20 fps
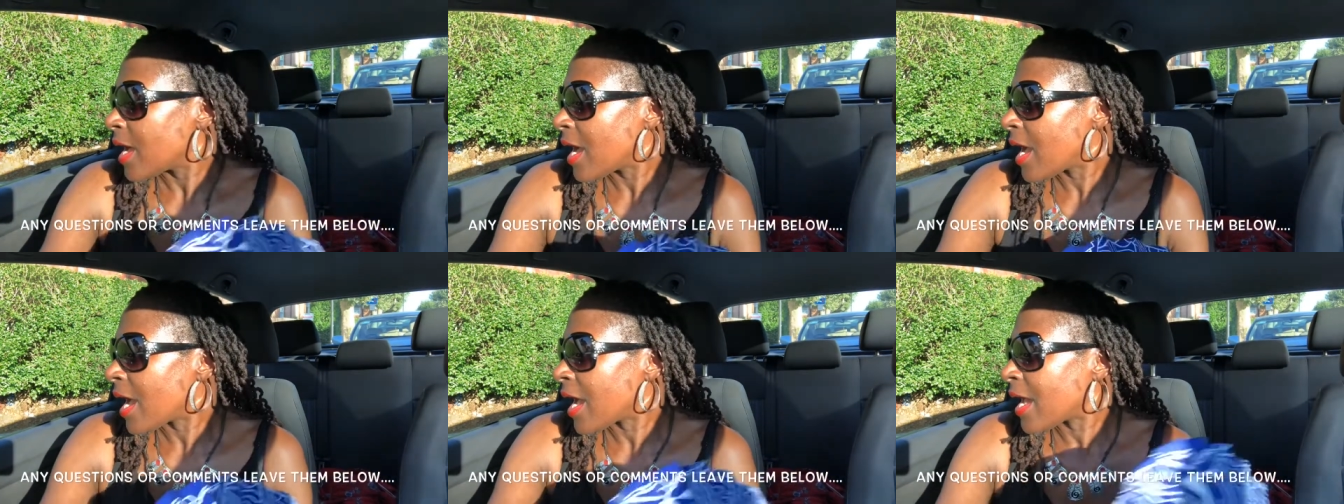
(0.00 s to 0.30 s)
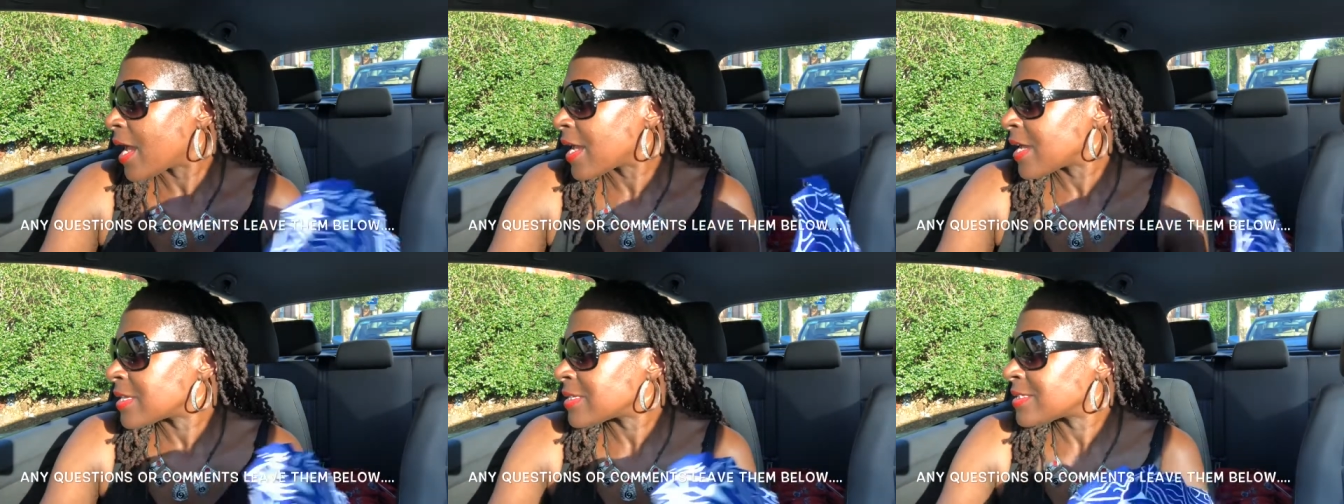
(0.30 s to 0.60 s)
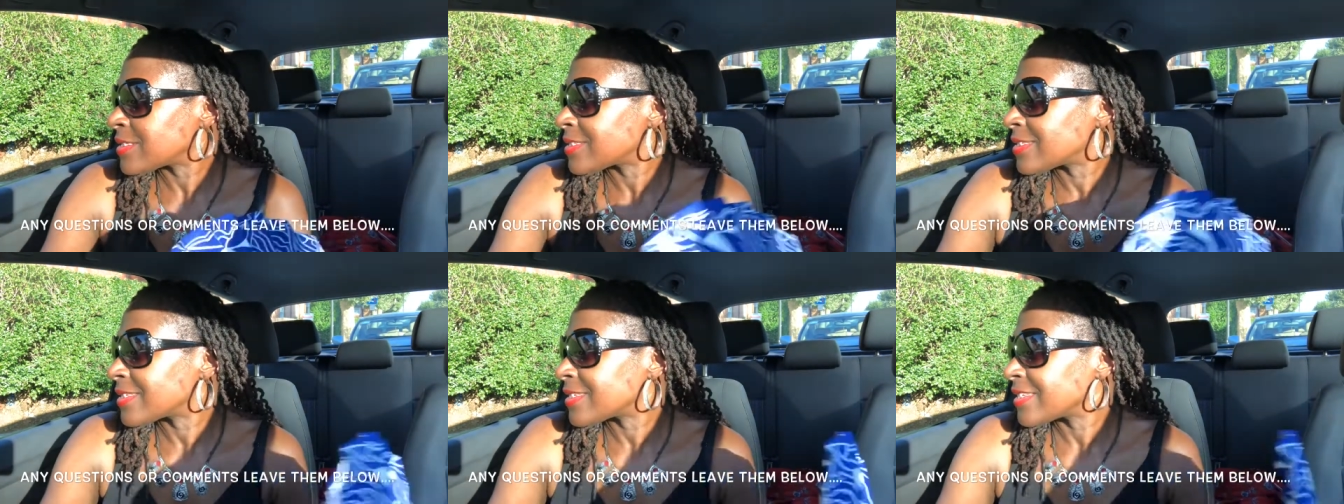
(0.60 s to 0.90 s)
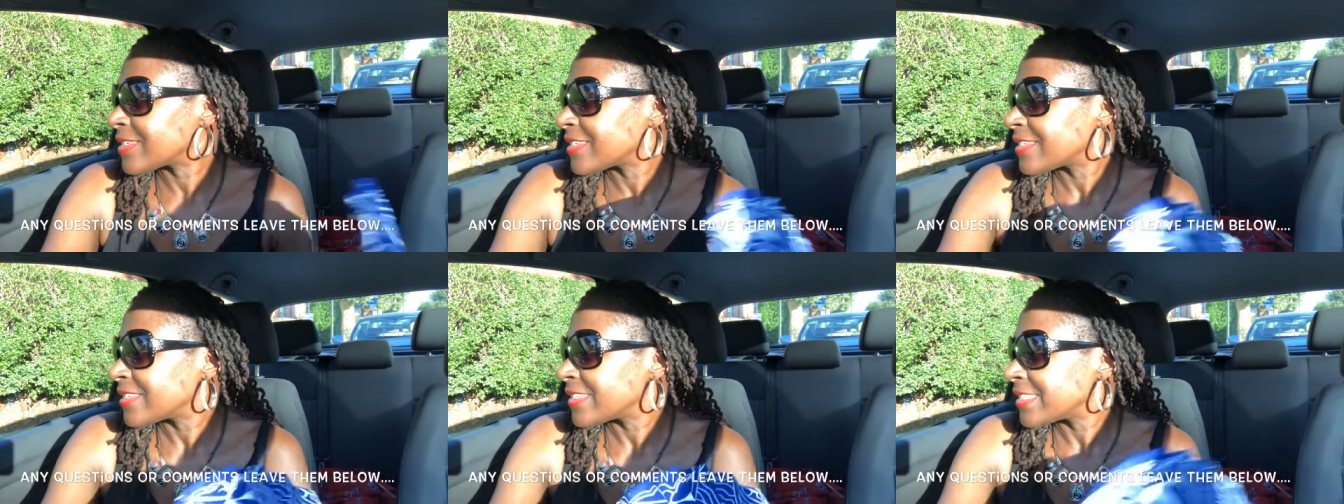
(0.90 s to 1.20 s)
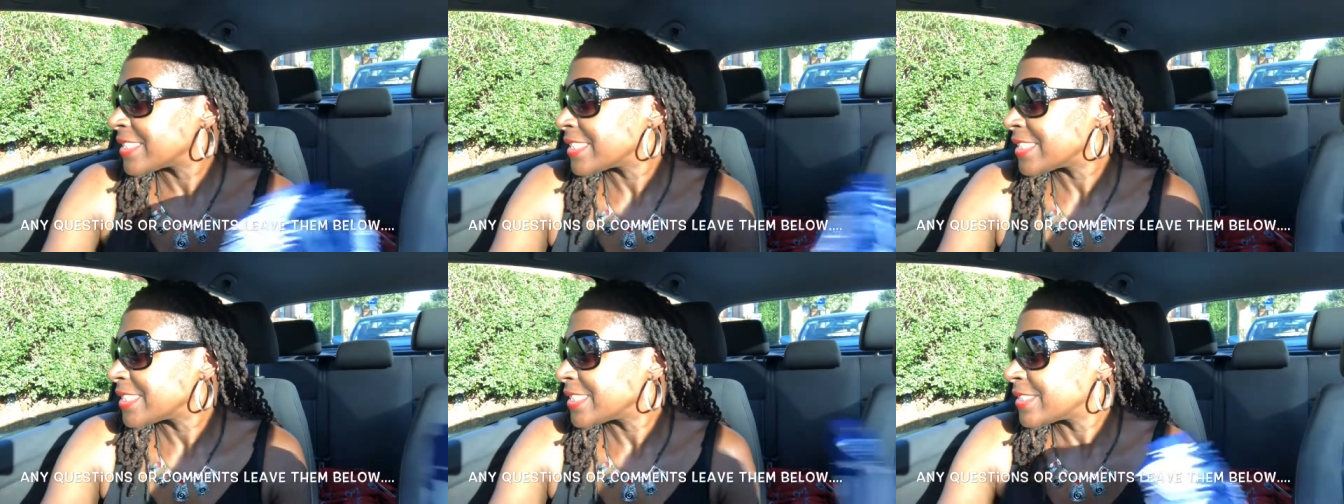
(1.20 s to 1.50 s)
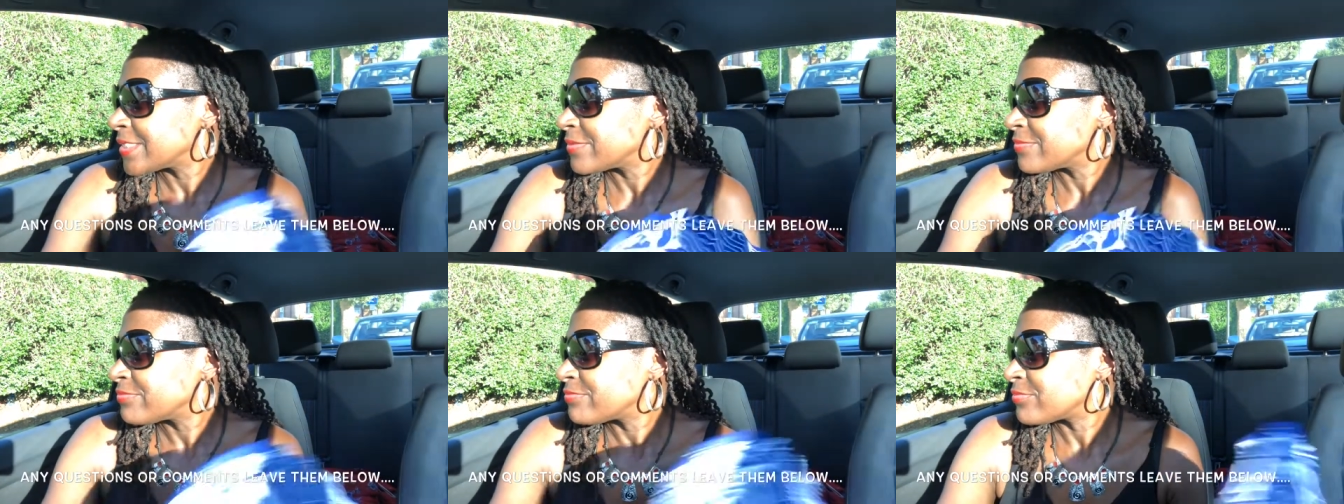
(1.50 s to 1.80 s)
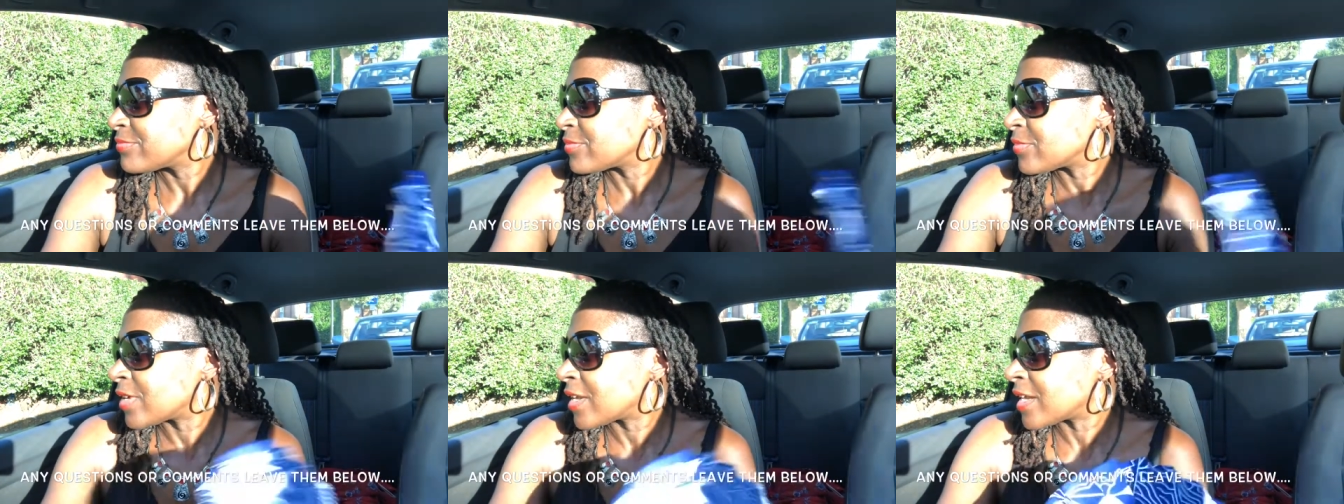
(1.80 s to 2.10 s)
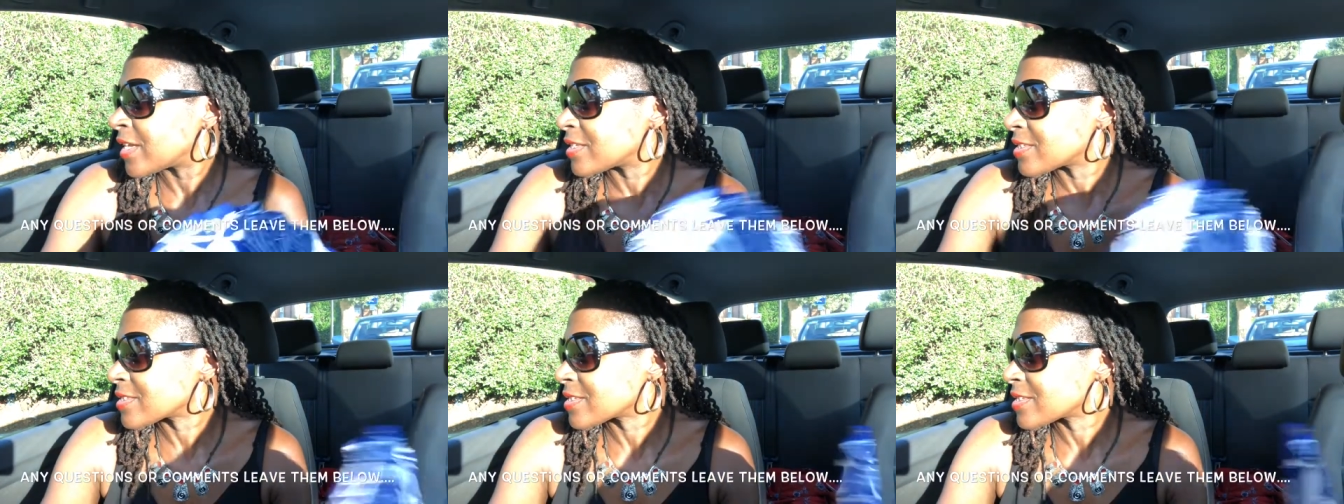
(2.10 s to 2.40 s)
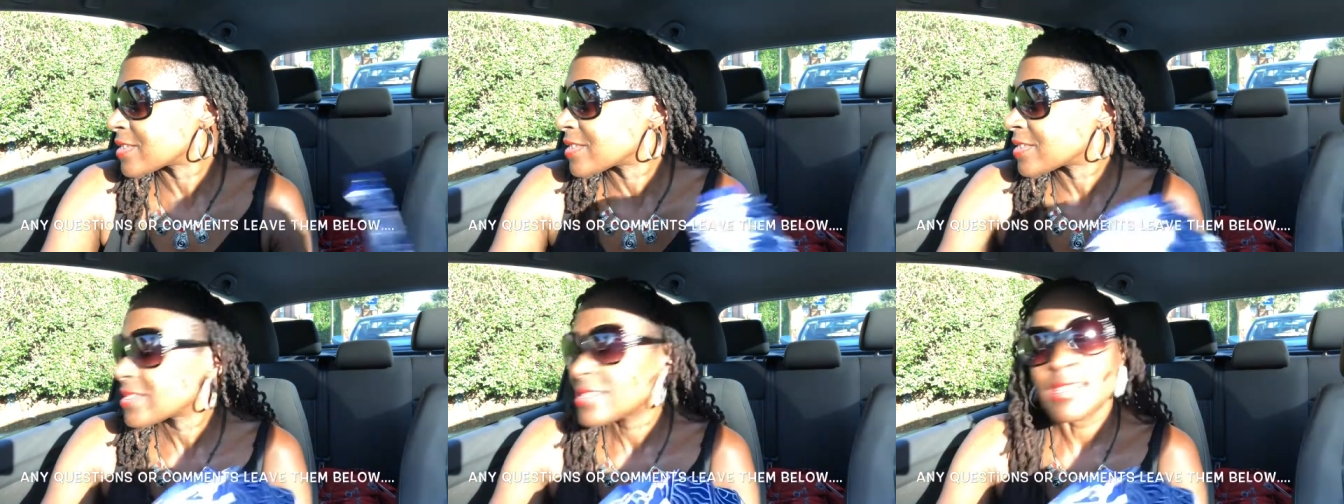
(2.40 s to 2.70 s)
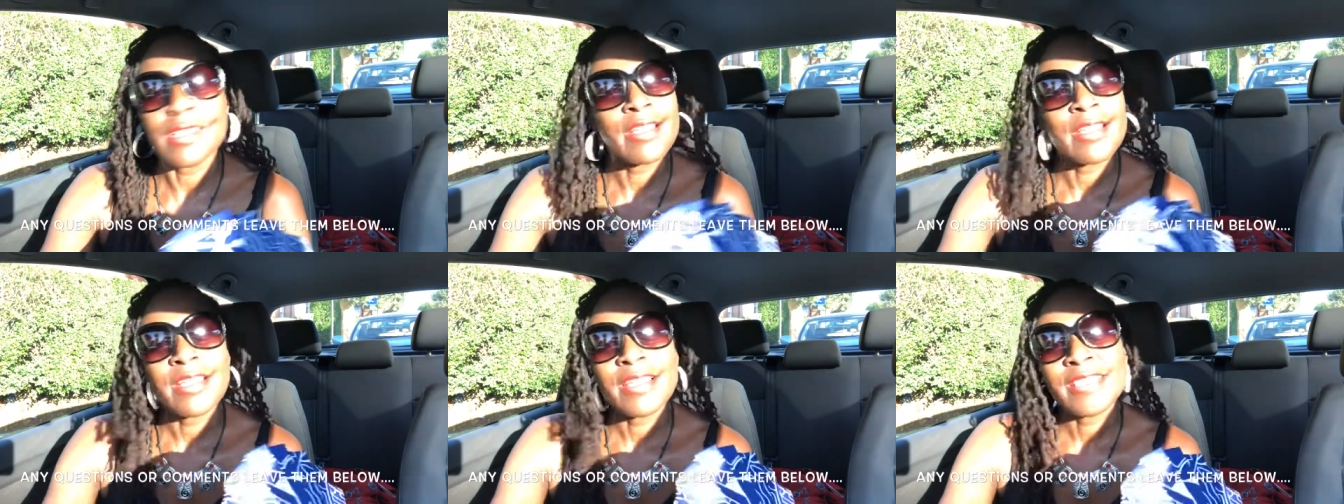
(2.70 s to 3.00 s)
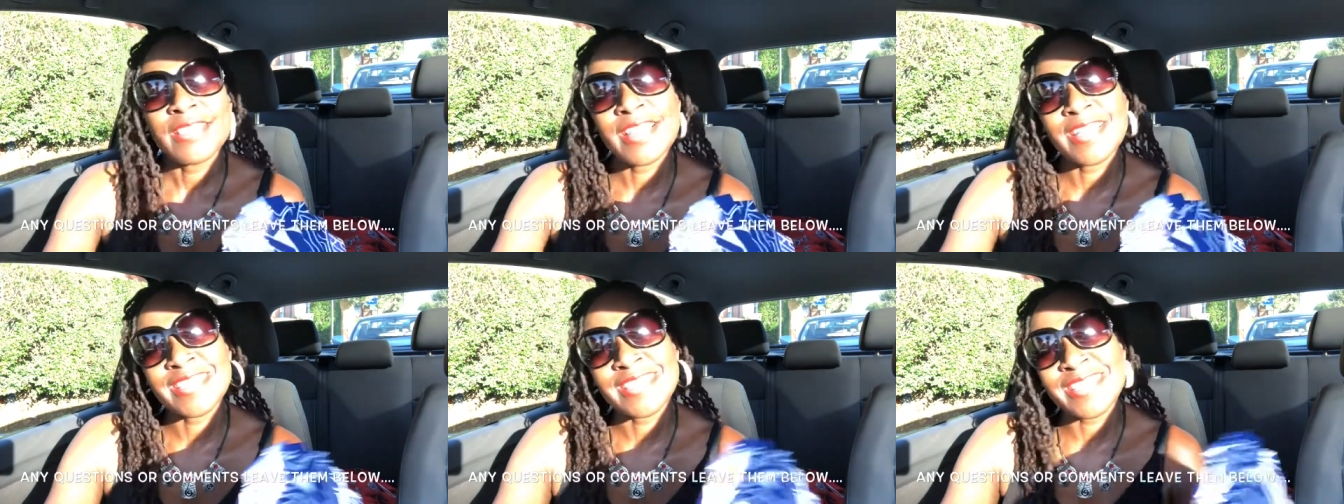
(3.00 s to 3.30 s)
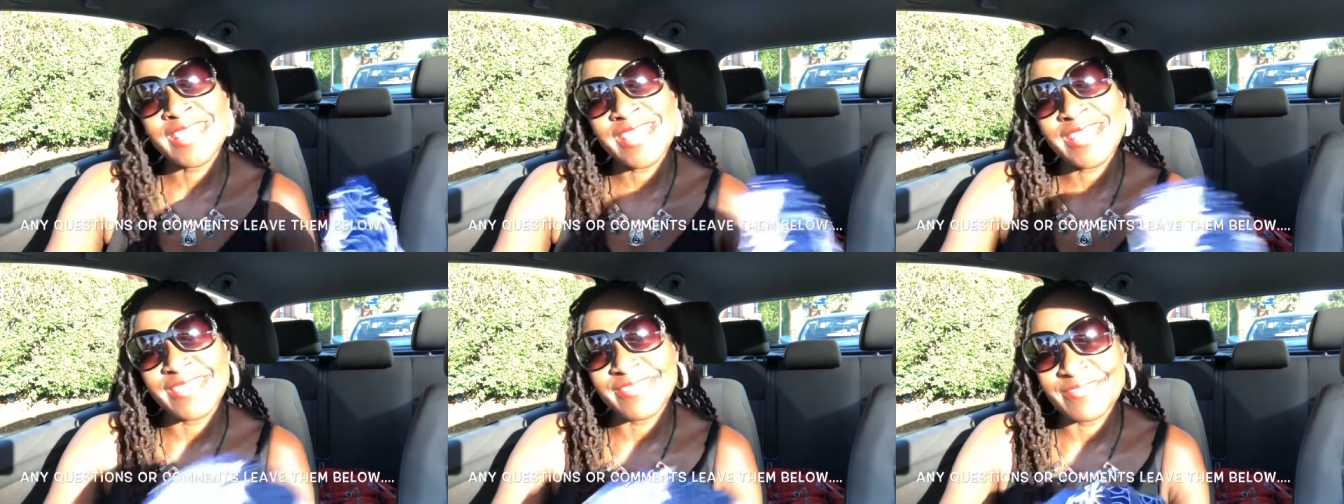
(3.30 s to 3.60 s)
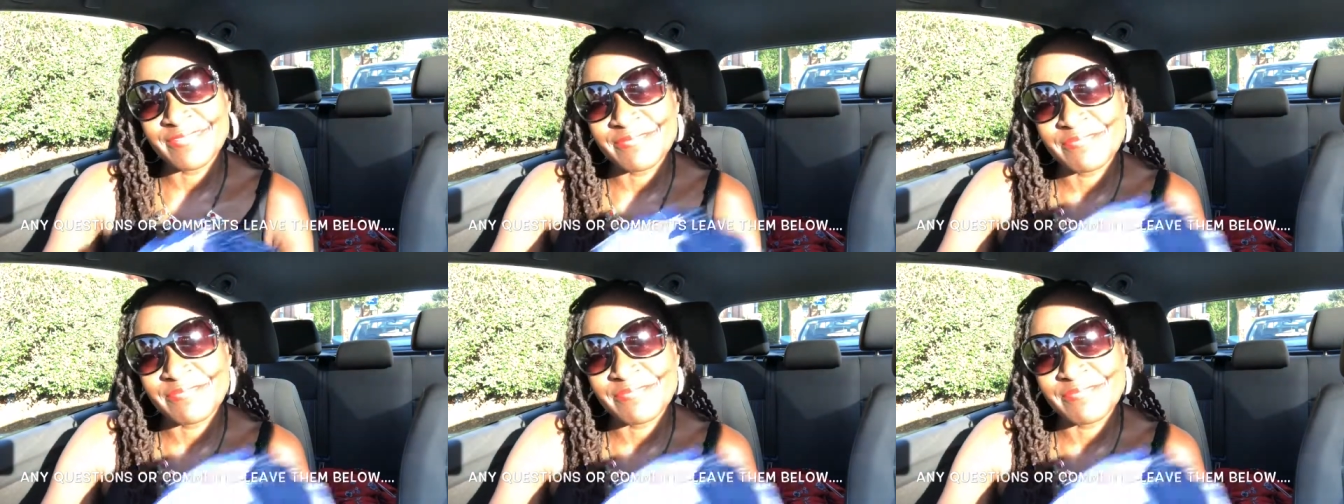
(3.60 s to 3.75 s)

and what else that's it